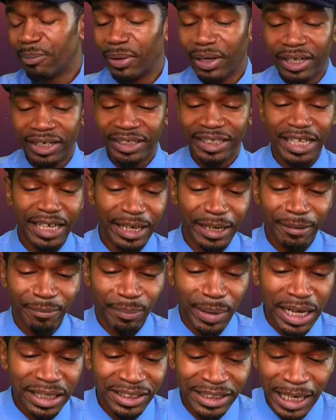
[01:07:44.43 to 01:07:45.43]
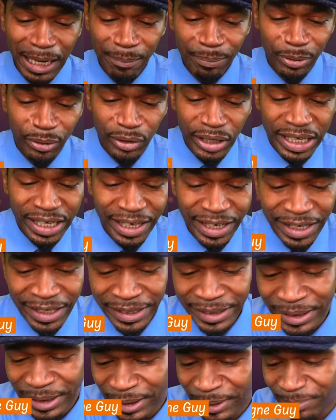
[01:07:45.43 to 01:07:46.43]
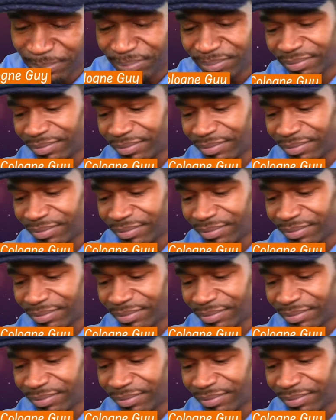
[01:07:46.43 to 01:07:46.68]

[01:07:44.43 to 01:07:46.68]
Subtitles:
But yeah, my top three, guys,